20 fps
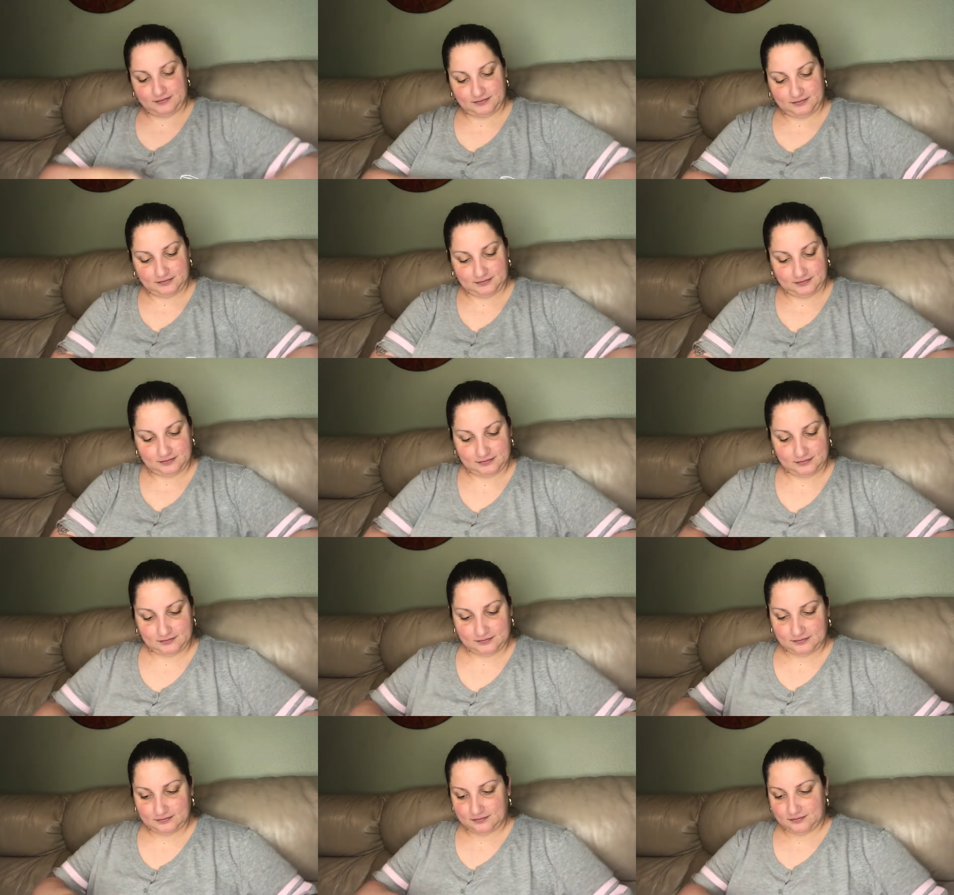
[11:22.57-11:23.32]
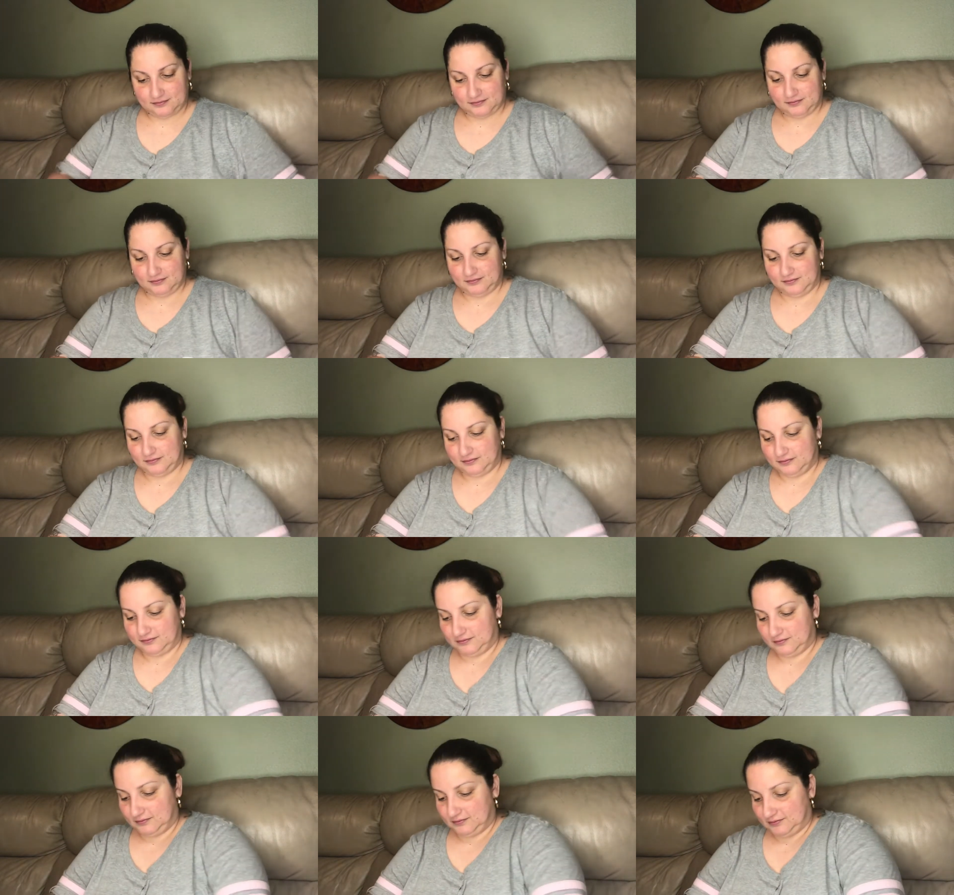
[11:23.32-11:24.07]

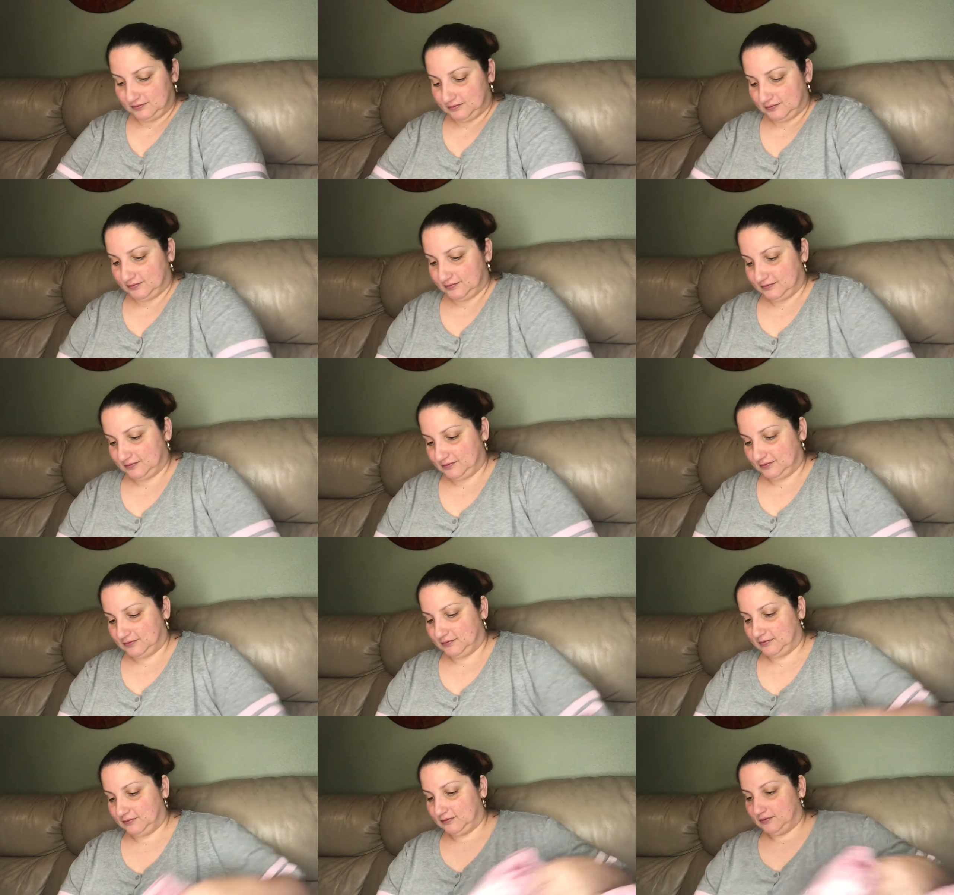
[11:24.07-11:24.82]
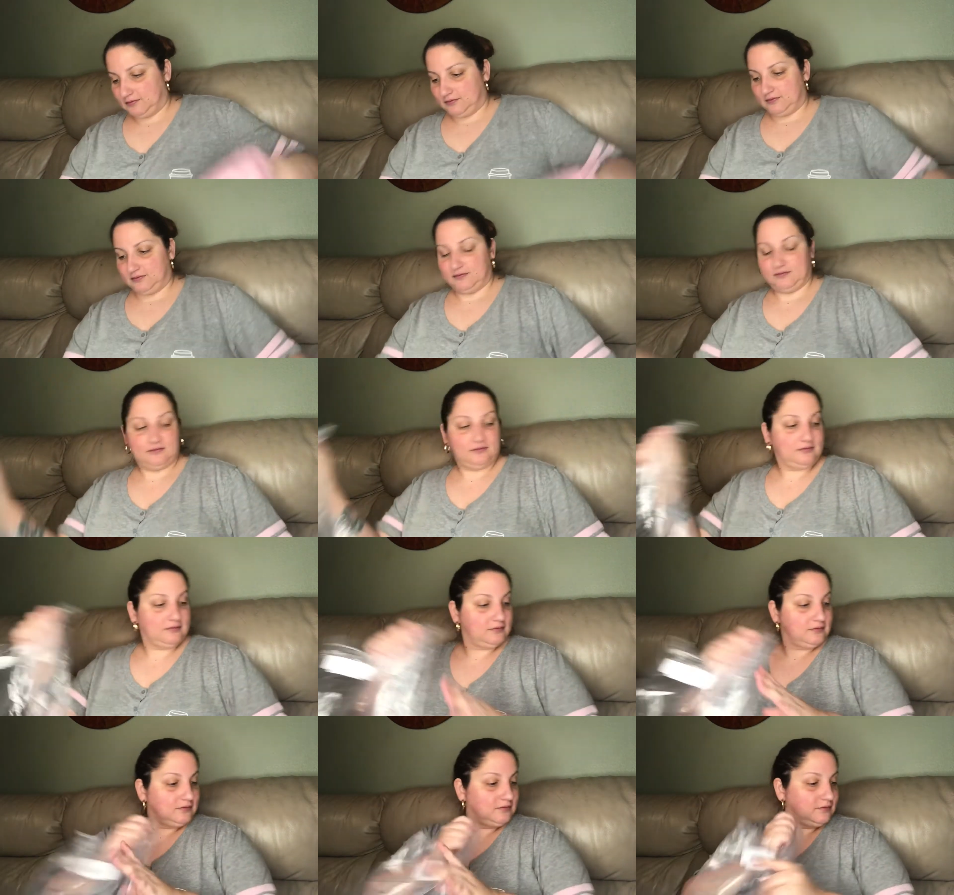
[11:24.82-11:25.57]

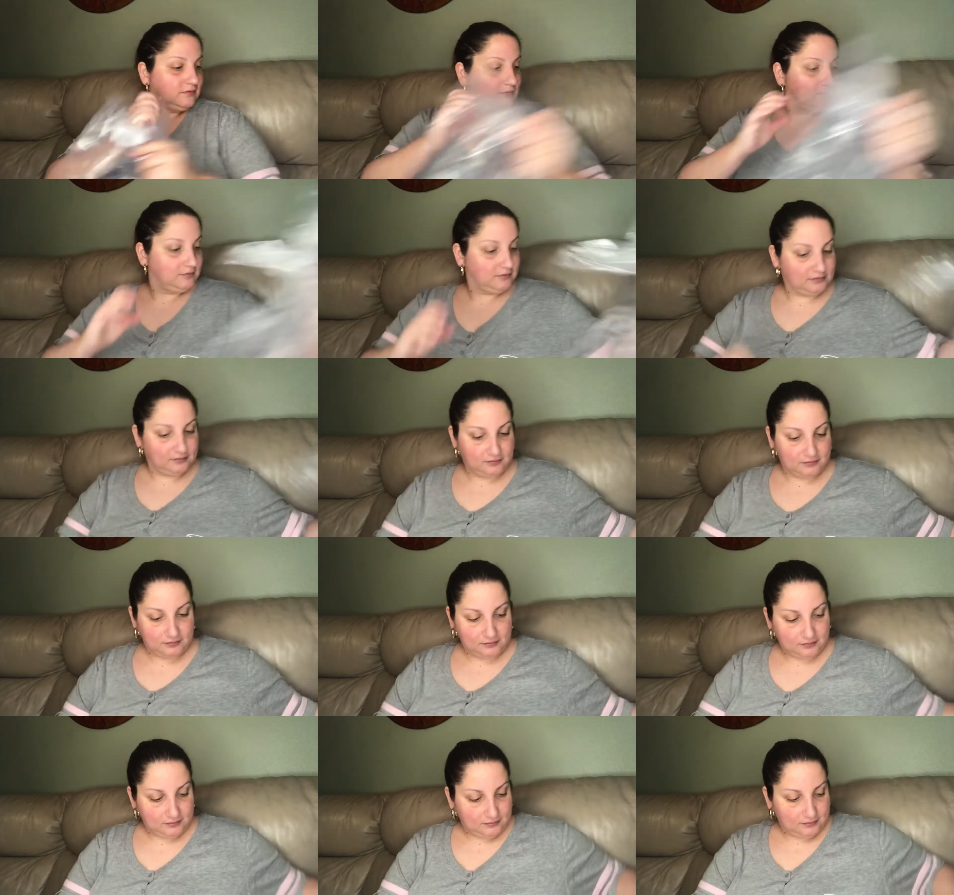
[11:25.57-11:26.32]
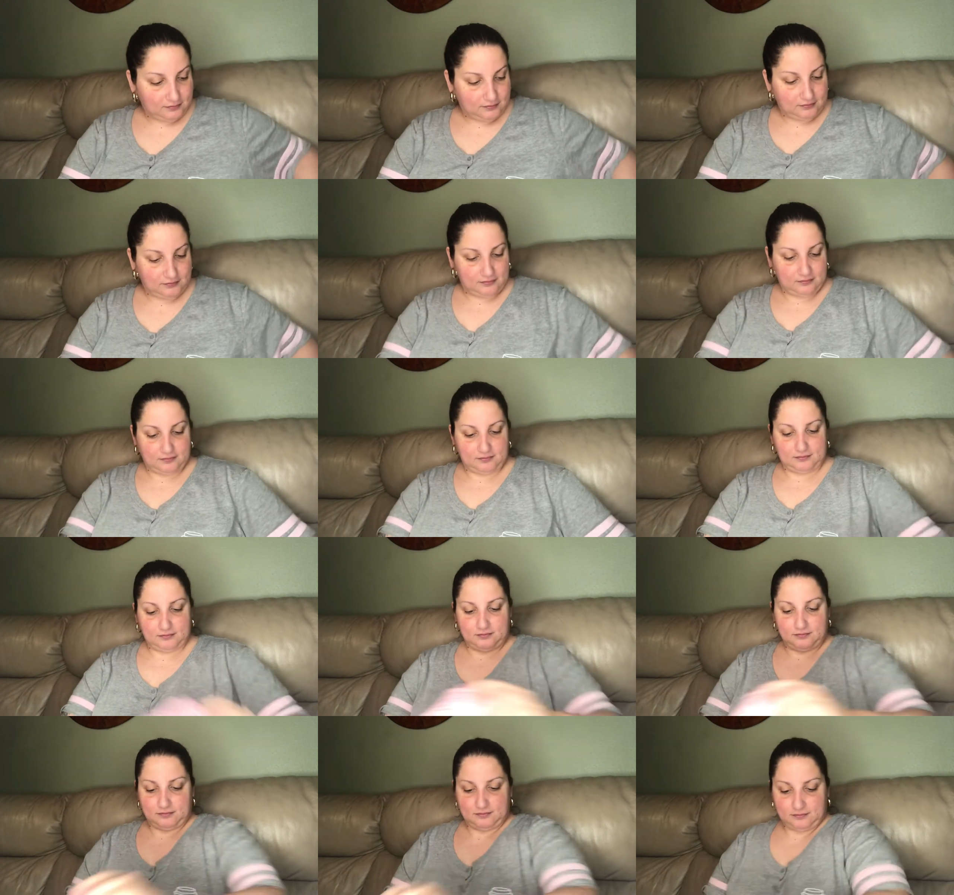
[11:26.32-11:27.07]

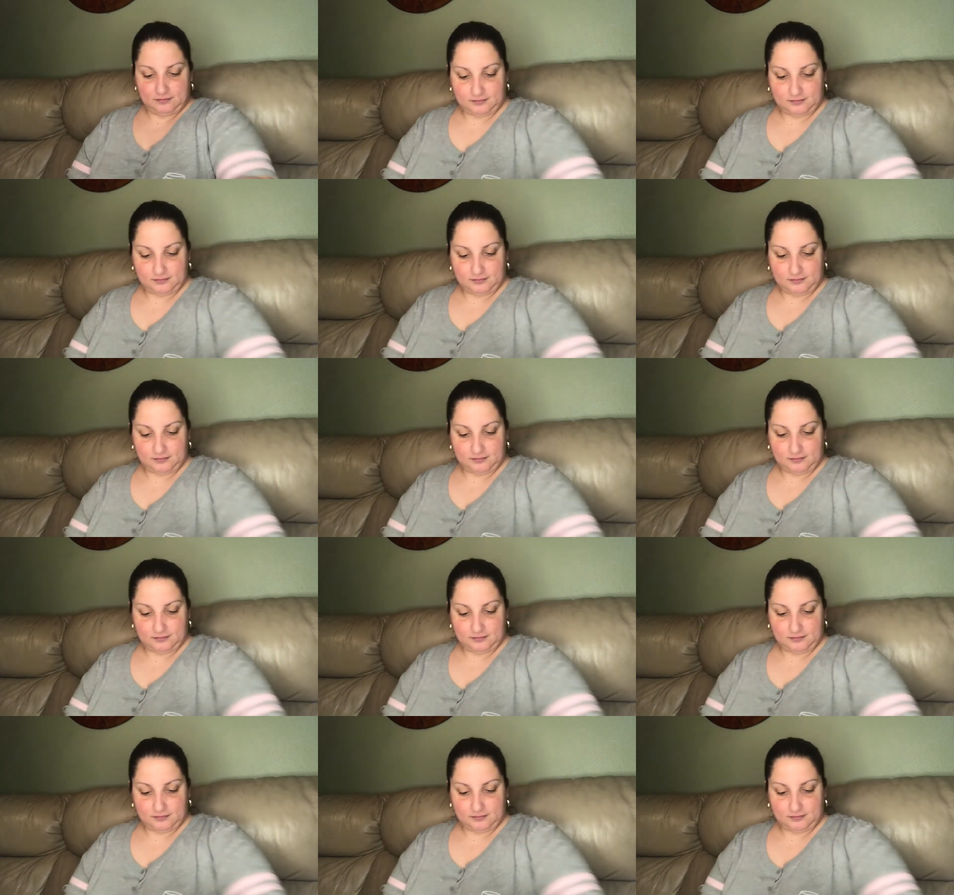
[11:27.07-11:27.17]
(silence)